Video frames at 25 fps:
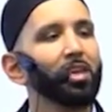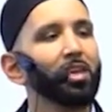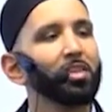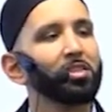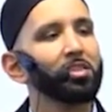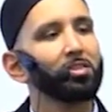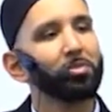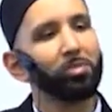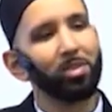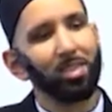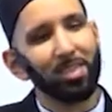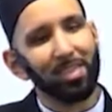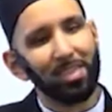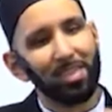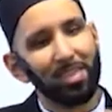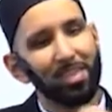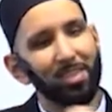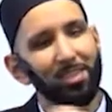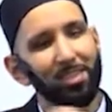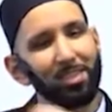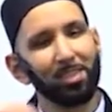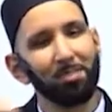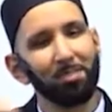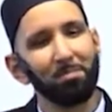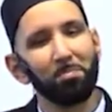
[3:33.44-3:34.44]
So this
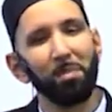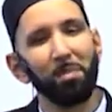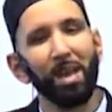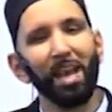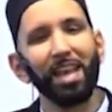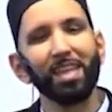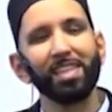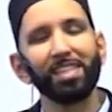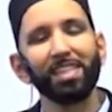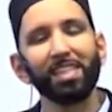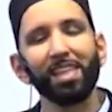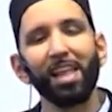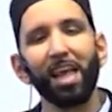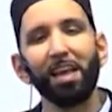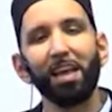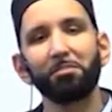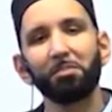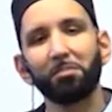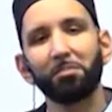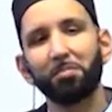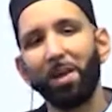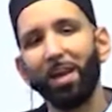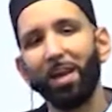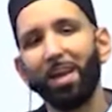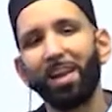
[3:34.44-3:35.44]
is man's
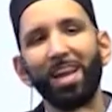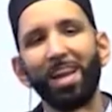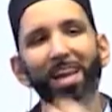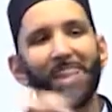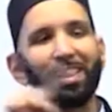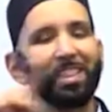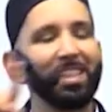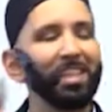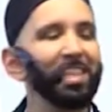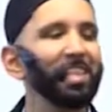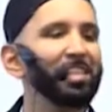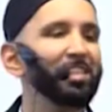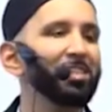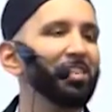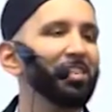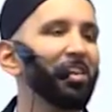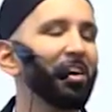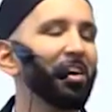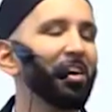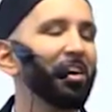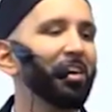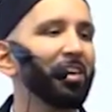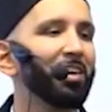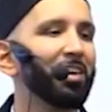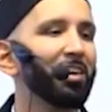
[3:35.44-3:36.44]
lifespan and these
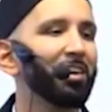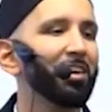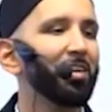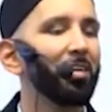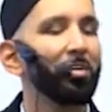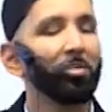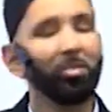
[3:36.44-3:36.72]
are